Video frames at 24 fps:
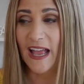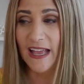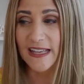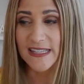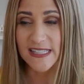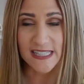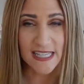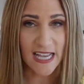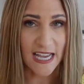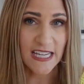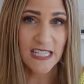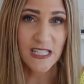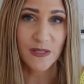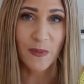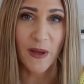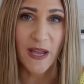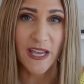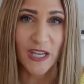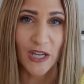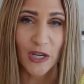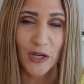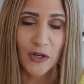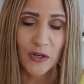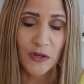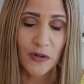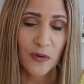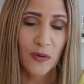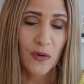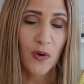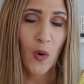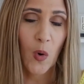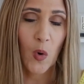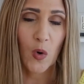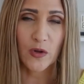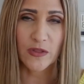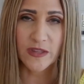signed by you
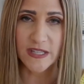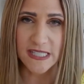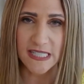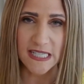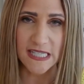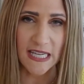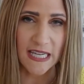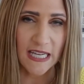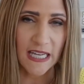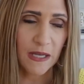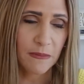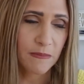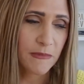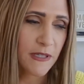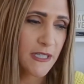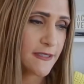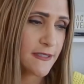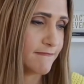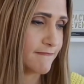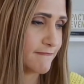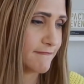or the team.